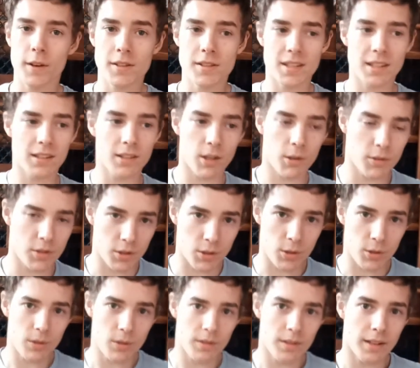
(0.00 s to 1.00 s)
first thing that I'll
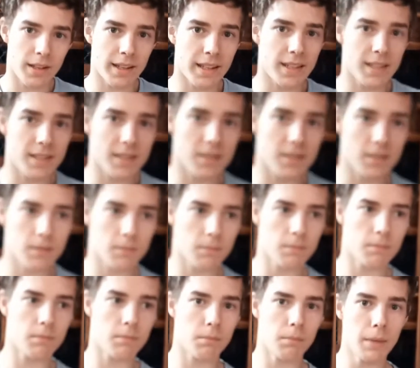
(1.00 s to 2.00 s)
do
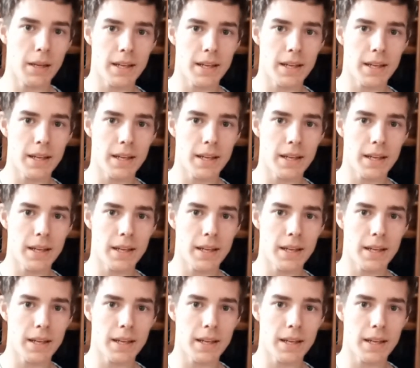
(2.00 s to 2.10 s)
is